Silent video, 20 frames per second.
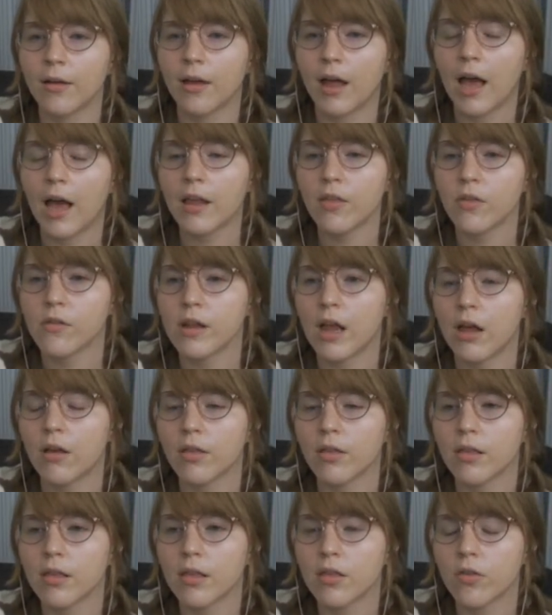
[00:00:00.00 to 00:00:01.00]
Hi Jin,
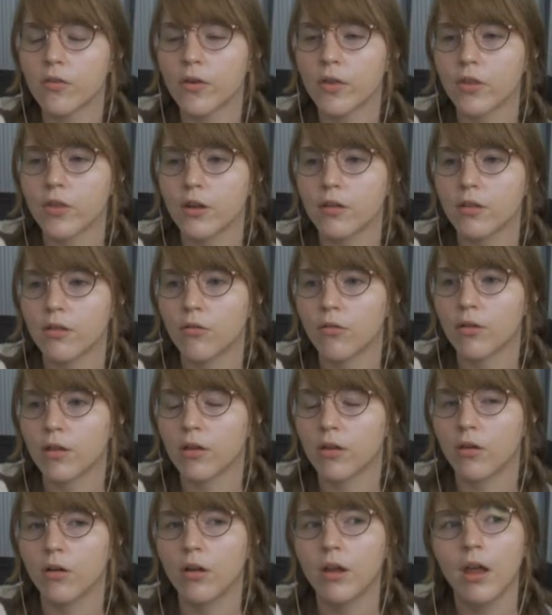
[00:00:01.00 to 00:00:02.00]
how's the situation in
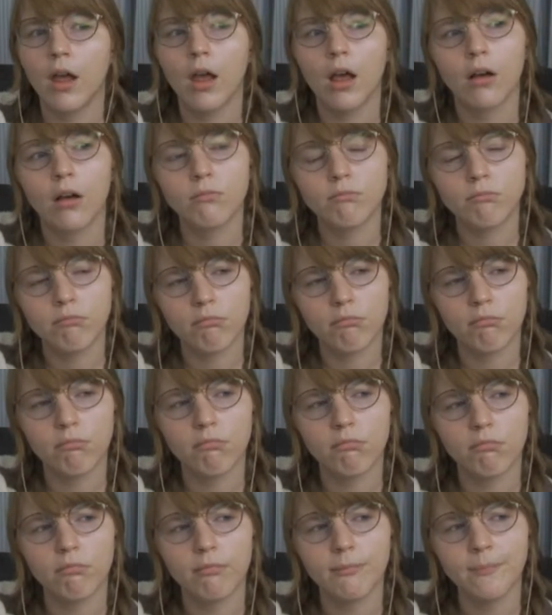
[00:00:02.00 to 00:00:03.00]
Tokyo?
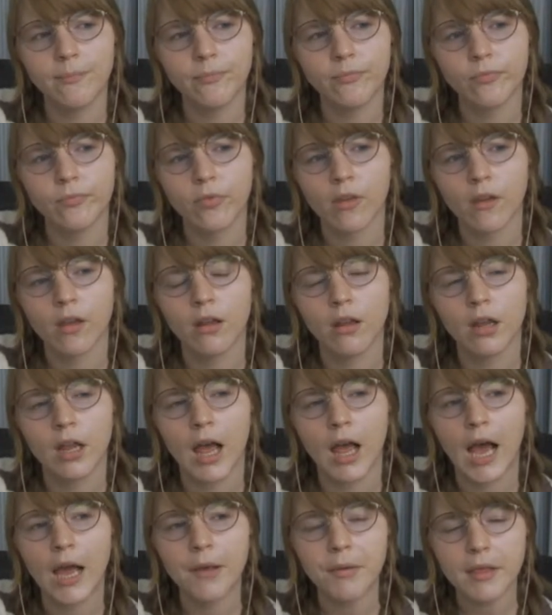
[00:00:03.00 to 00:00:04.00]

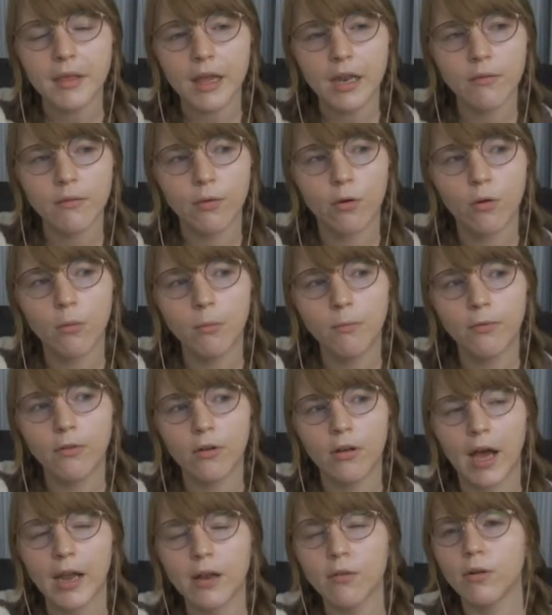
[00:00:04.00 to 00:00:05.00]
I was kind of
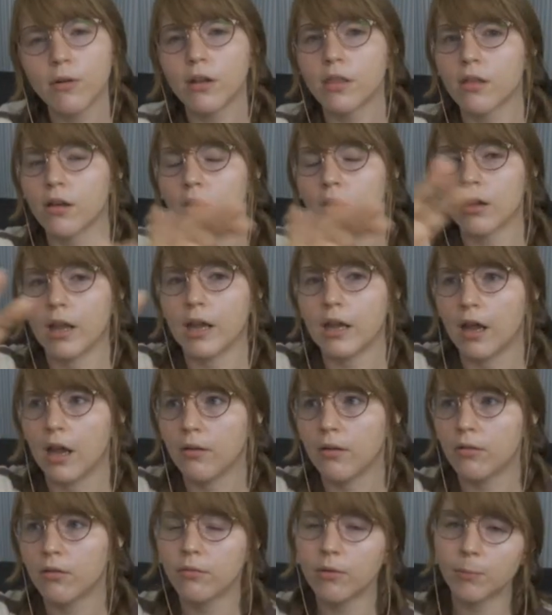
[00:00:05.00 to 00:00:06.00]
hopeful. I don't want to talk like
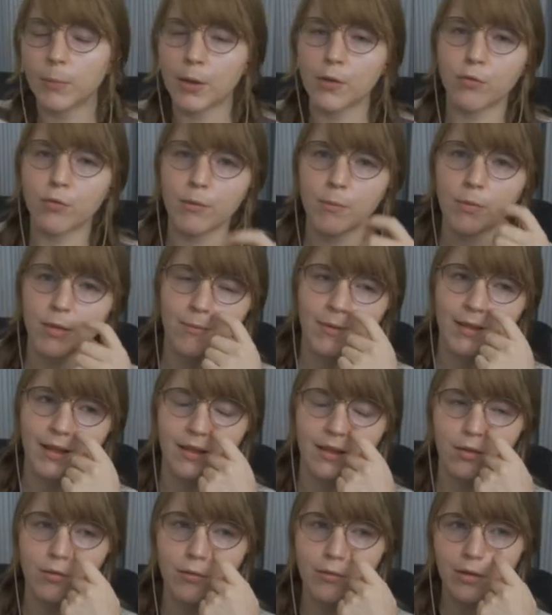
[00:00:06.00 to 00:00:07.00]
I don't want my stream to be
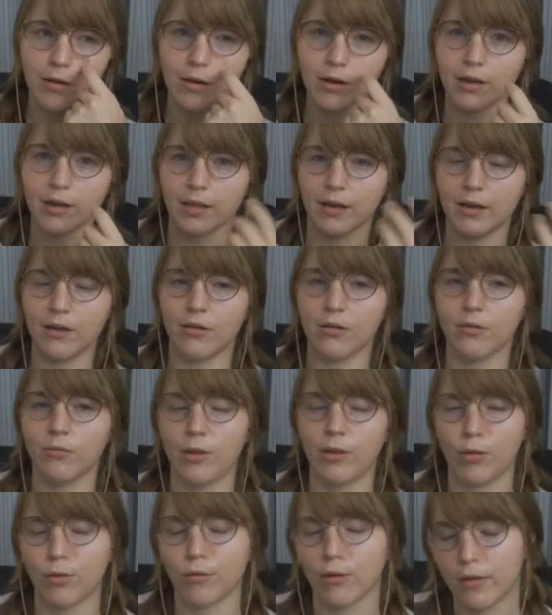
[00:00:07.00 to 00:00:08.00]
like too dark because I know
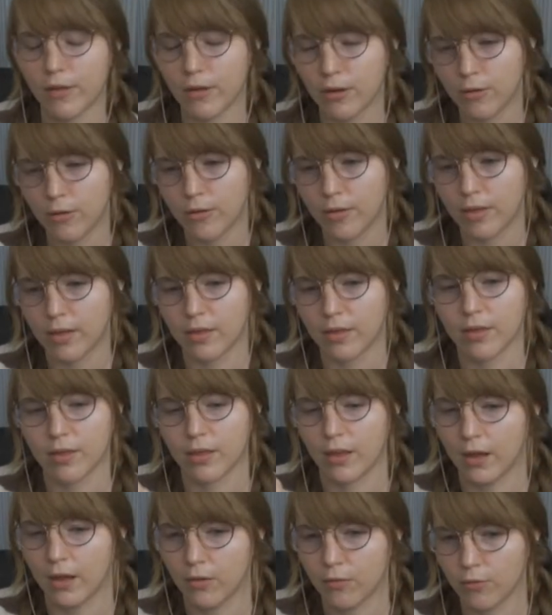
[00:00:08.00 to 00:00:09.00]
when you turn on the news it's just
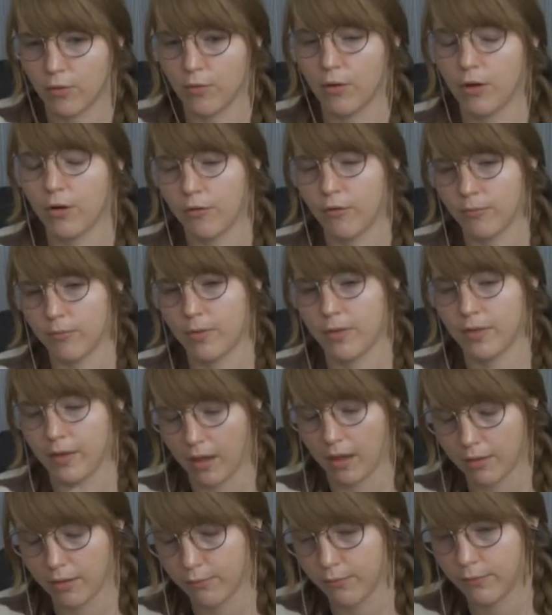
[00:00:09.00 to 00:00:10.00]
like corona
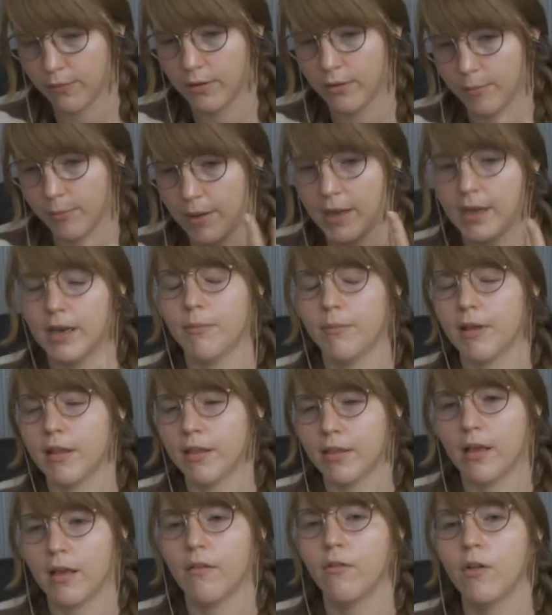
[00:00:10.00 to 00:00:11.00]
stuff, pandemic
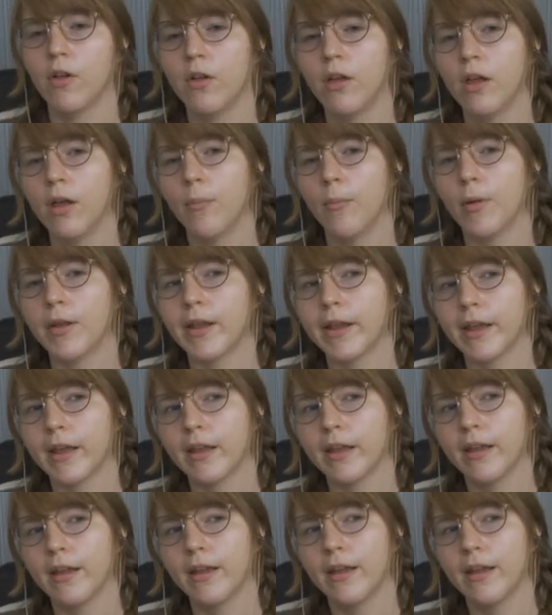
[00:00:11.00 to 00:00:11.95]
stuff. But like